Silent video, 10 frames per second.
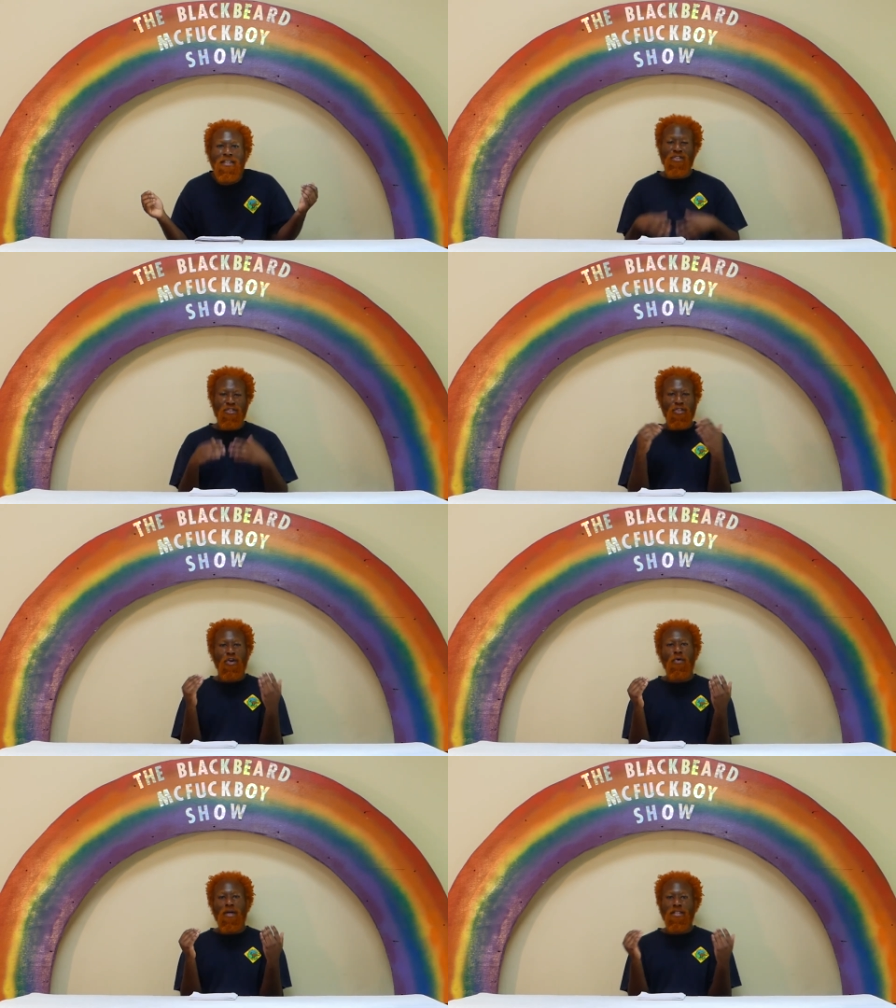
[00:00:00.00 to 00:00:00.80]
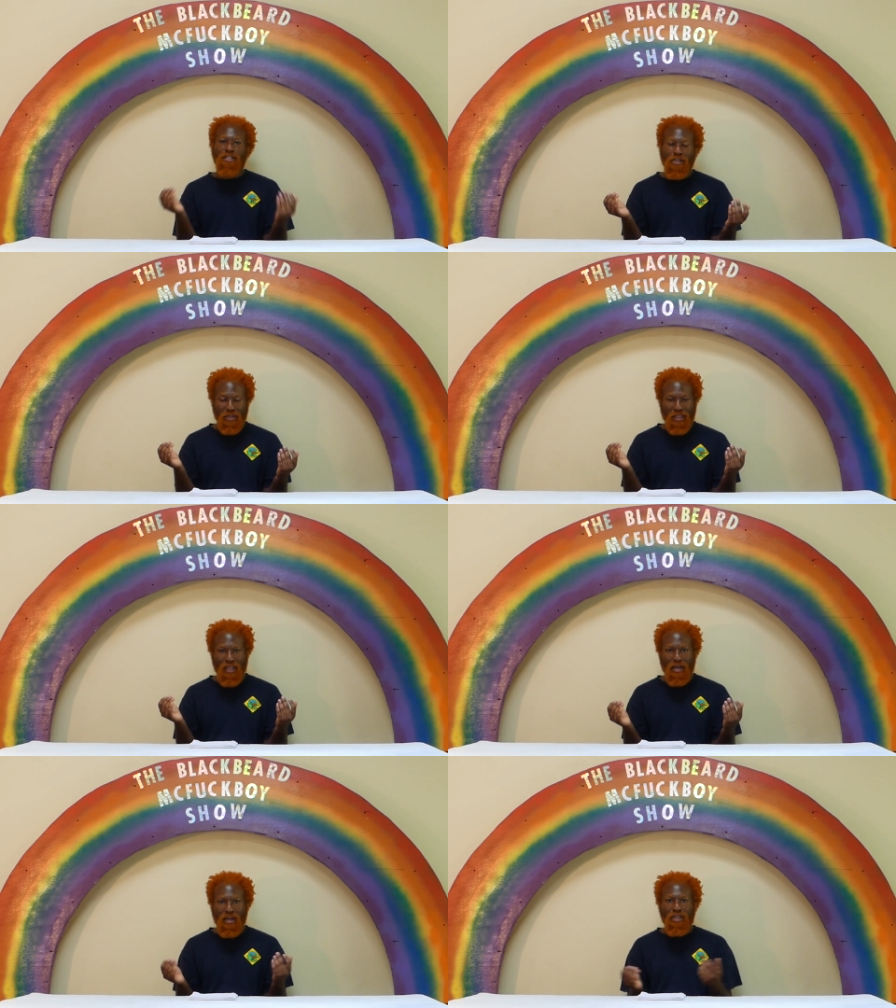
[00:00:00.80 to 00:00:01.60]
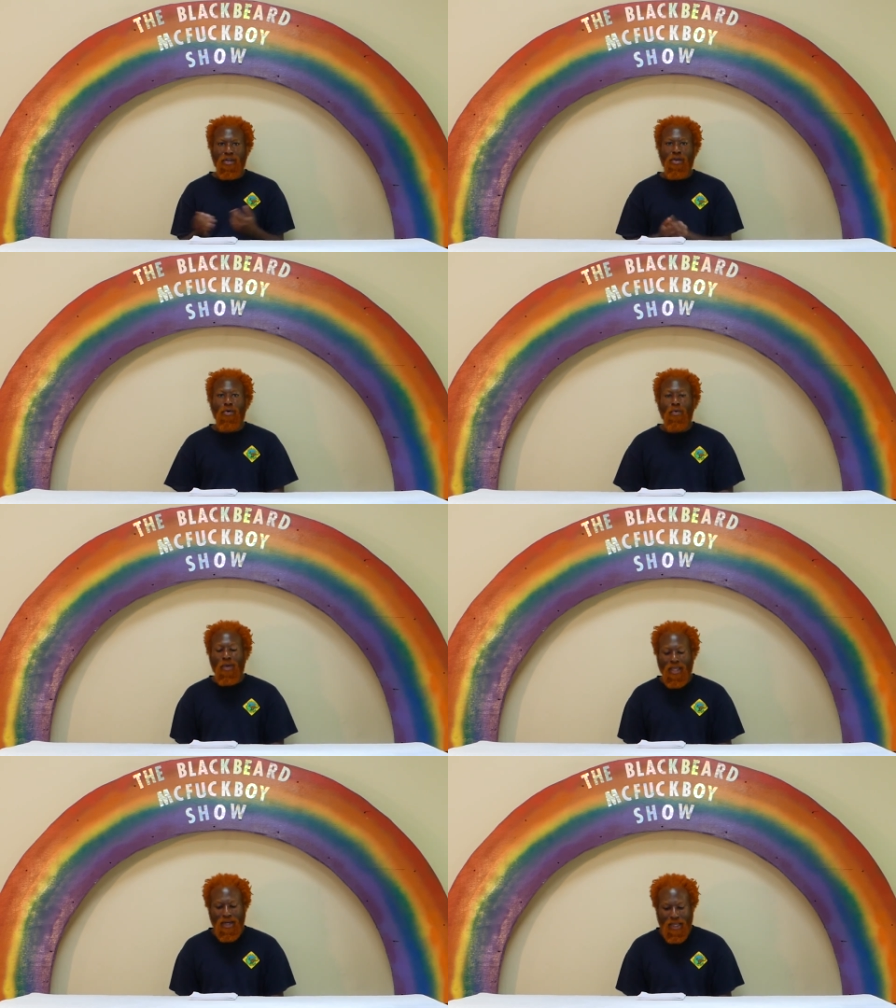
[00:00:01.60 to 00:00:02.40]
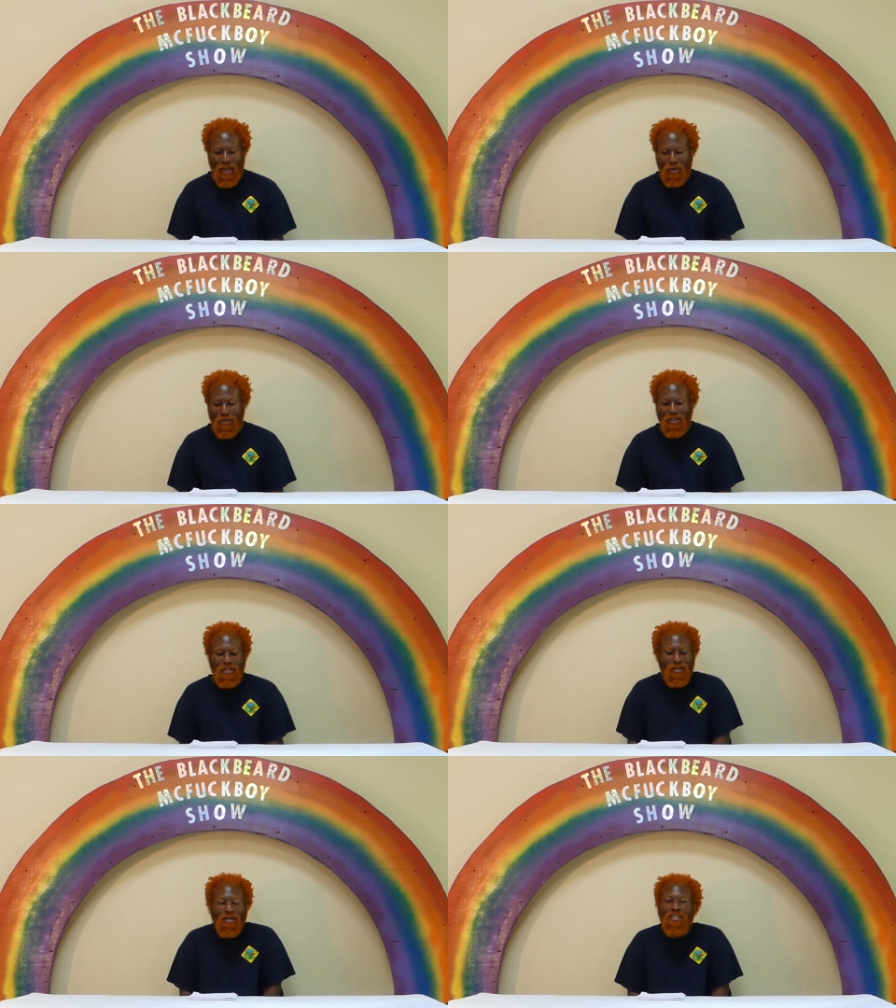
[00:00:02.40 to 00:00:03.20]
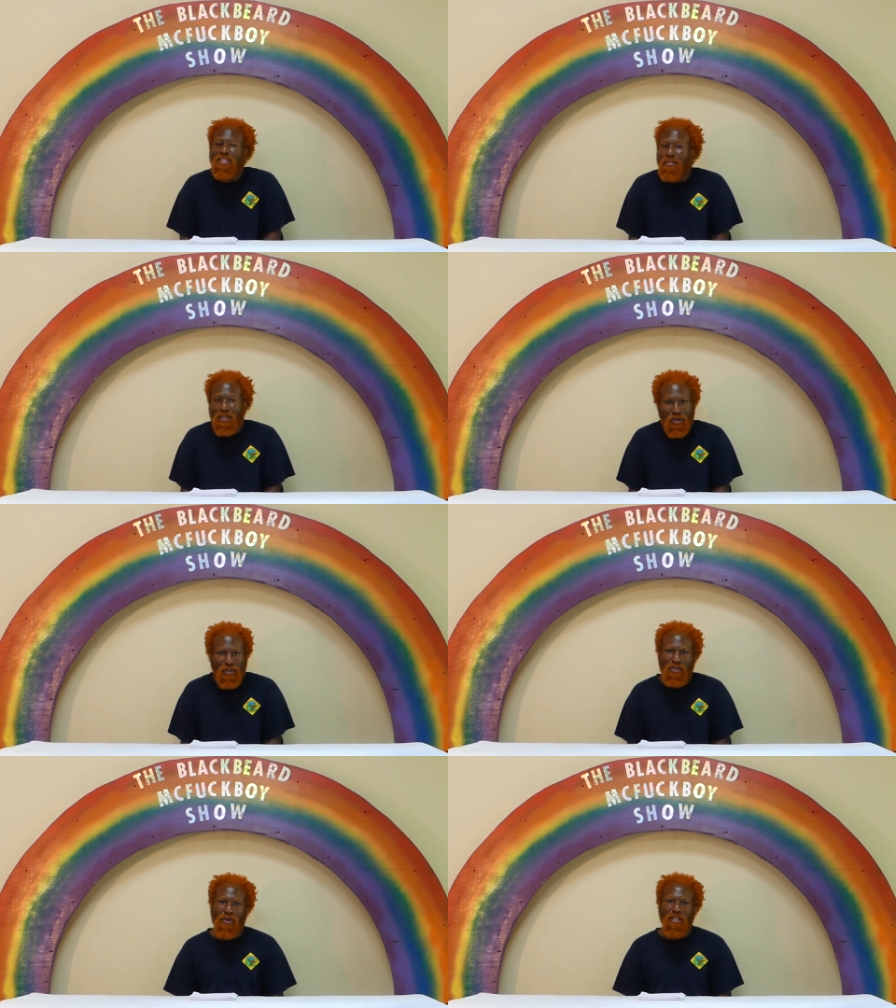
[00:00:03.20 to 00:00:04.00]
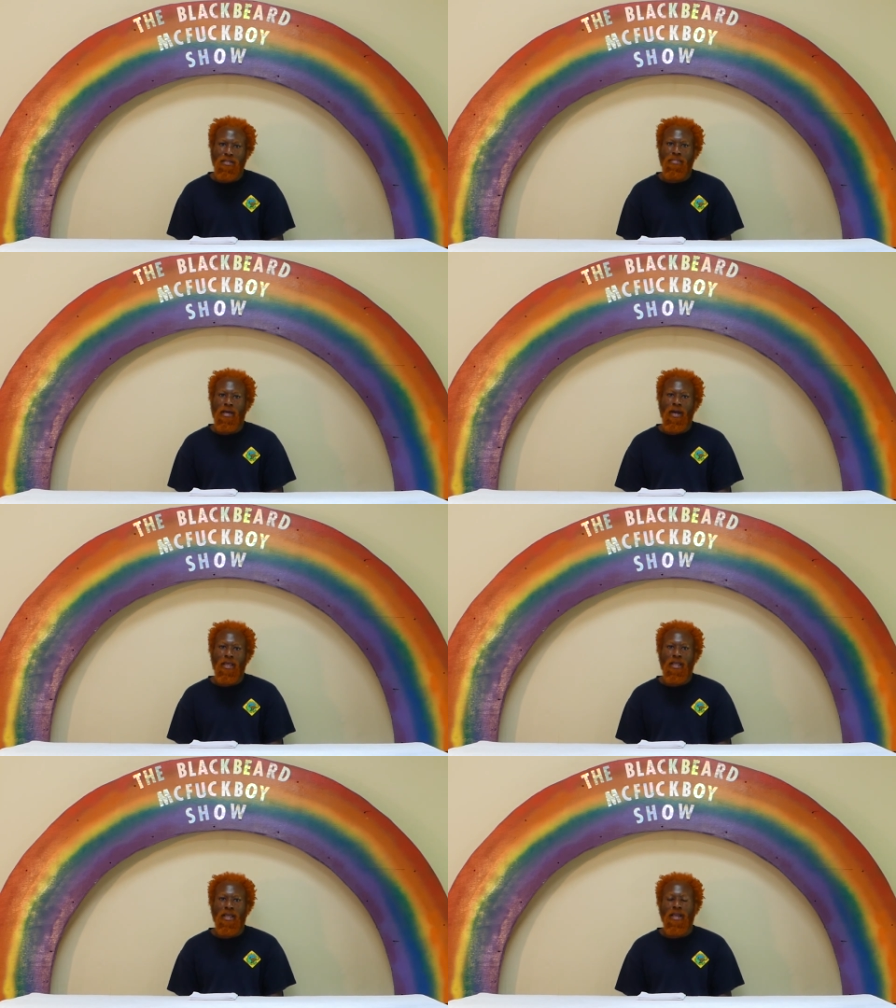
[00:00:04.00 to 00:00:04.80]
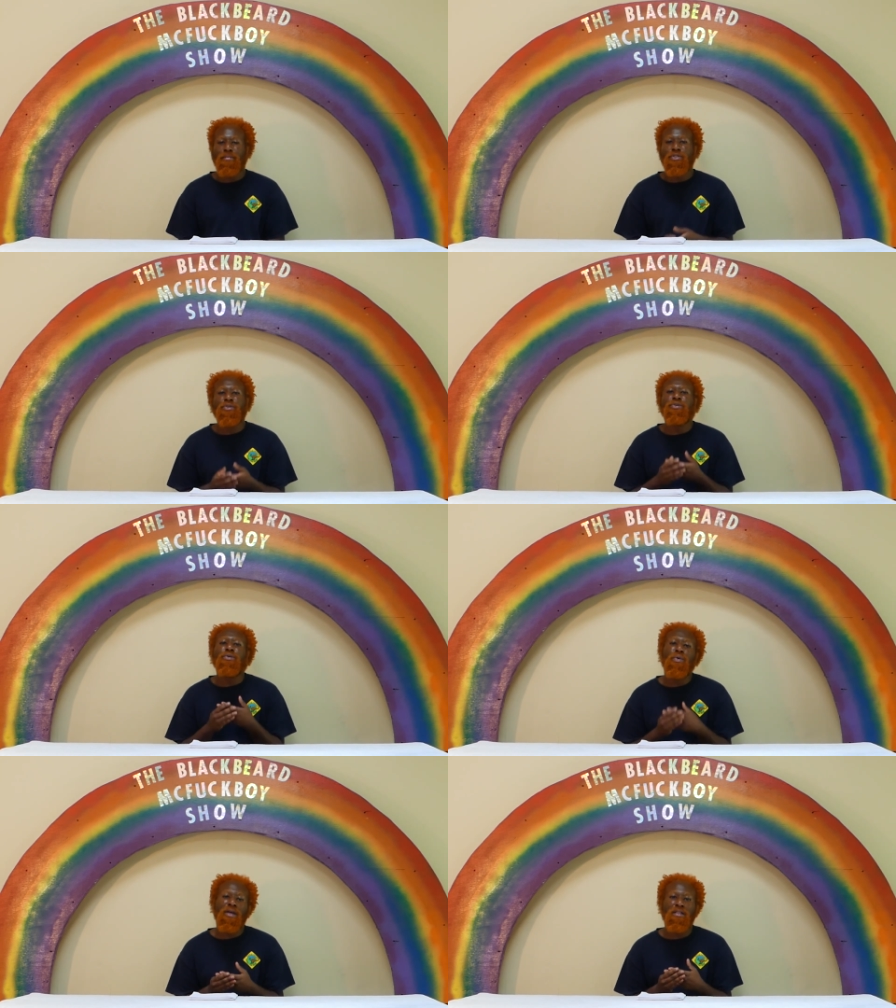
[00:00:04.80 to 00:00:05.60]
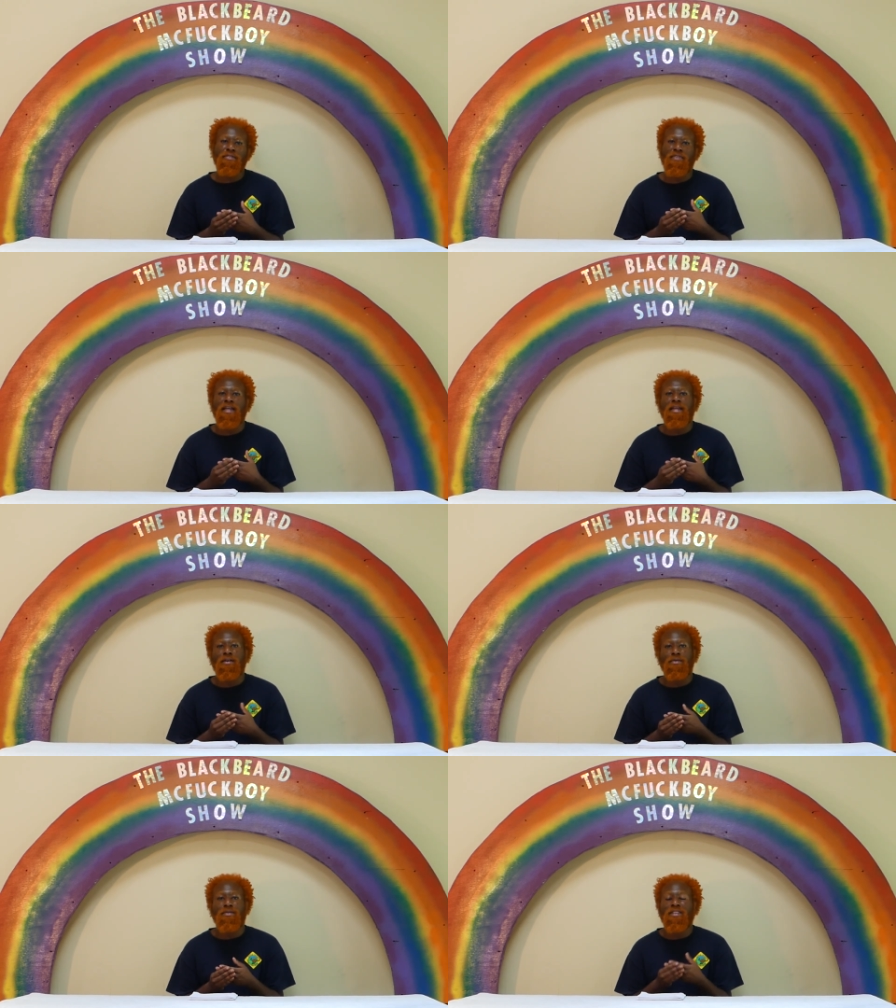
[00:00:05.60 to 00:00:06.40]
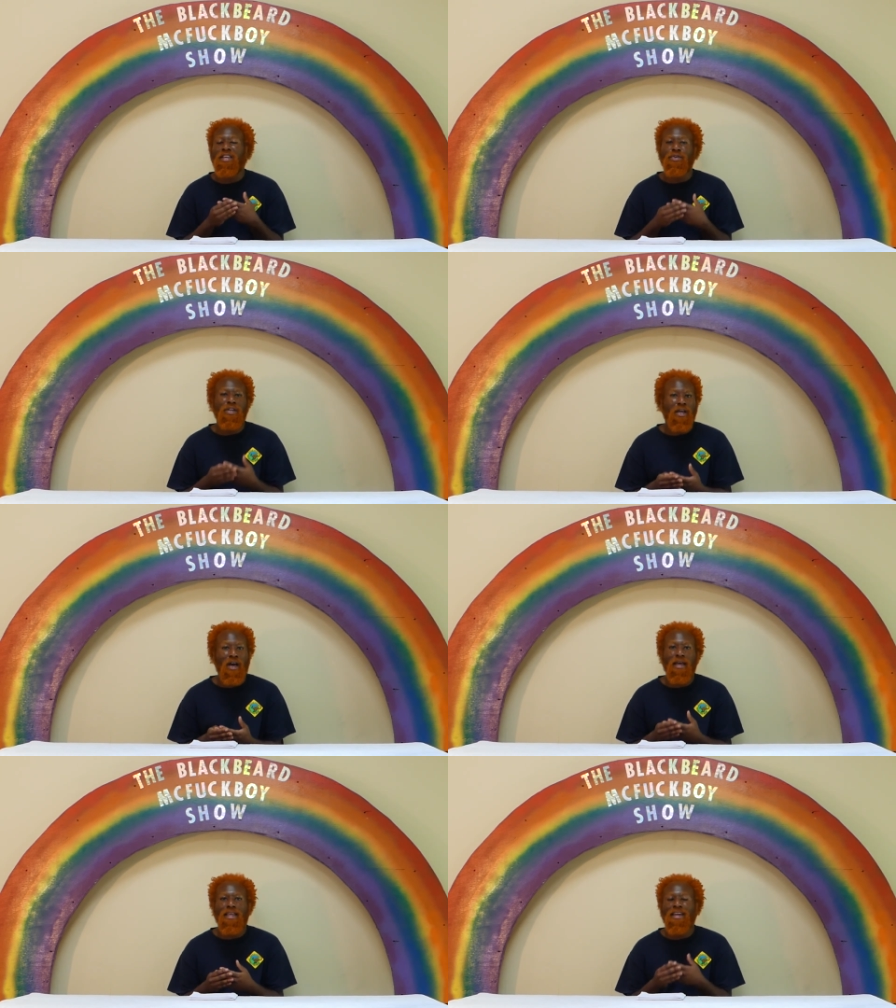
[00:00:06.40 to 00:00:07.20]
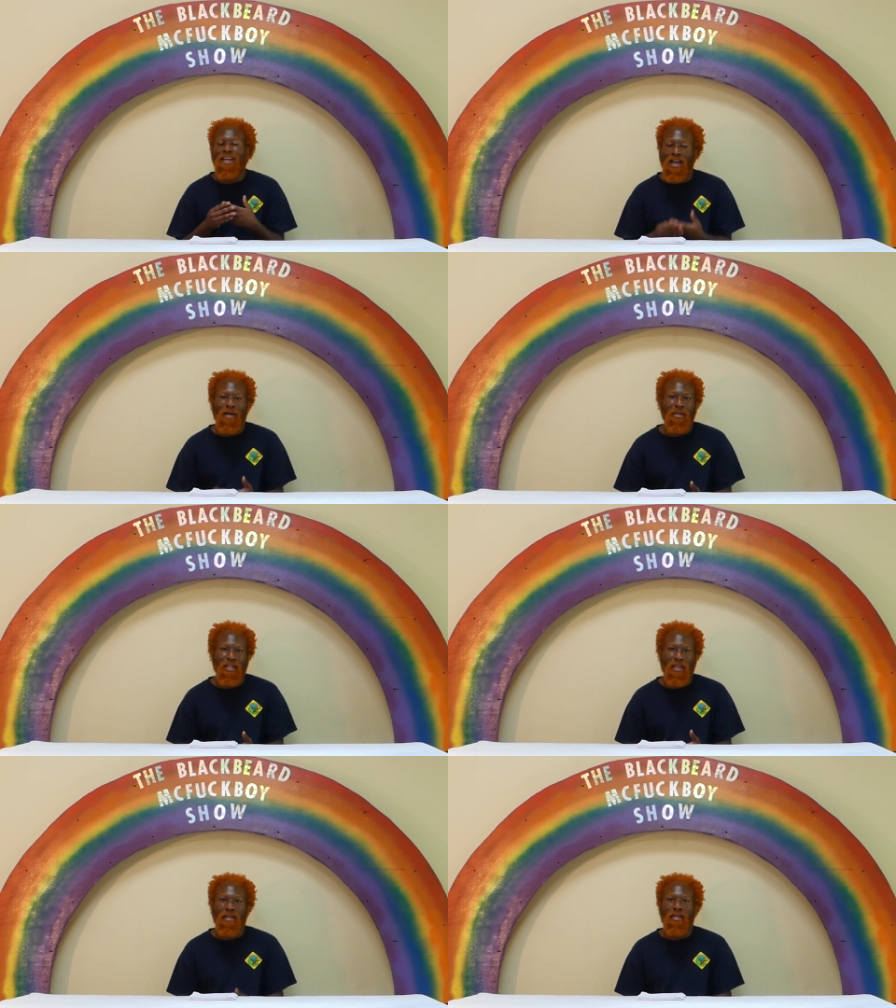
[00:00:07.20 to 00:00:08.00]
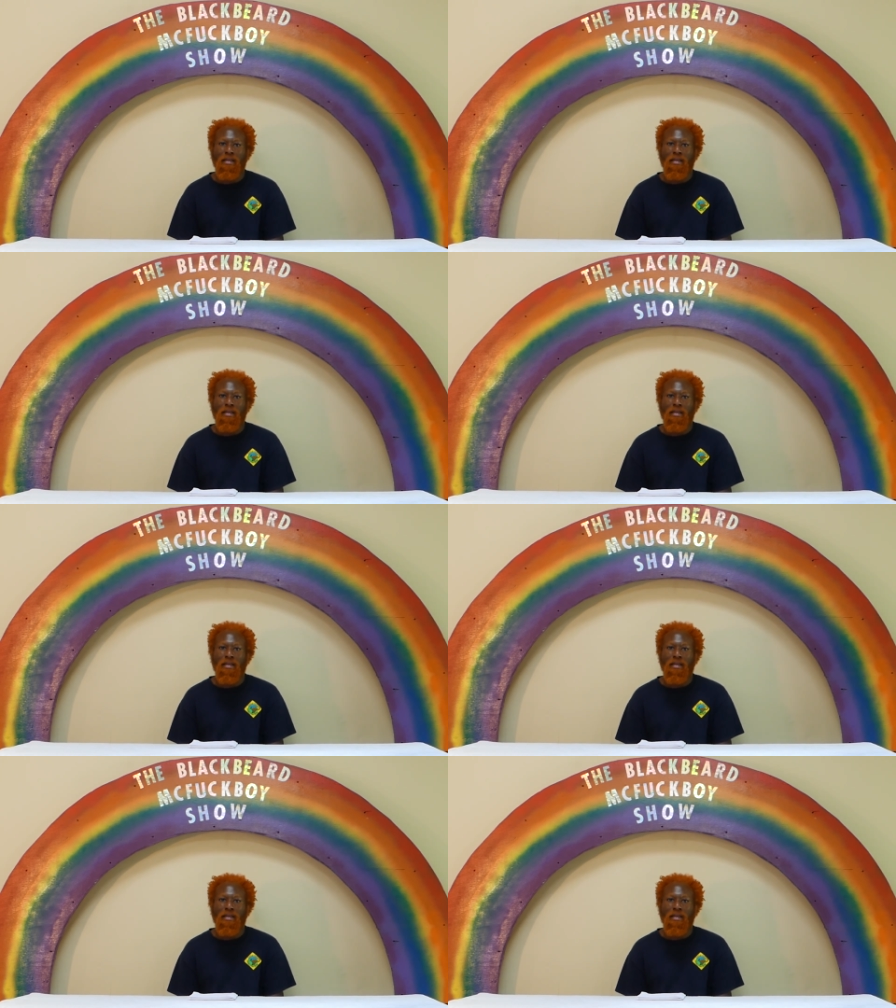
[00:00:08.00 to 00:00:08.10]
So until then, you know, wait it out, talk to some close friends about it, and I'm sure you'll quickly find out that you're not an anomaly.